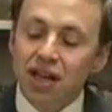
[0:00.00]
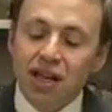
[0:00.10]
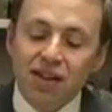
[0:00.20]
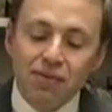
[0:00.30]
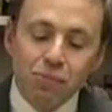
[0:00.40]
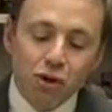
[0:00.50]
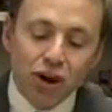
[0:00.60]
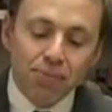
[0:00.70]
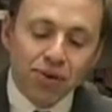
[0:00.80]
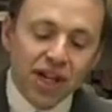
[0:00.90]
Even more
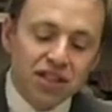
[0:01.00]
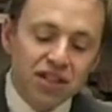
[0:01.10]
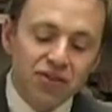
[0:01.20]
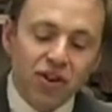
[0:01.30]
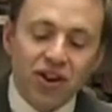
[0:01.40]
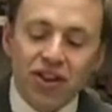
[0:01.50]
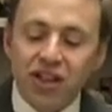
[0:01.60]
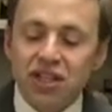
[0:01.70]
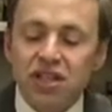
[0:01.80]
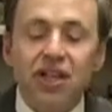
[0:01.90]
impressive are
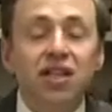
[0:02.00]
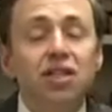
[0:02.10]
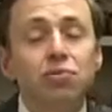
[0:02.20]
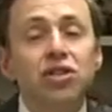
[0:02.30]
things like this,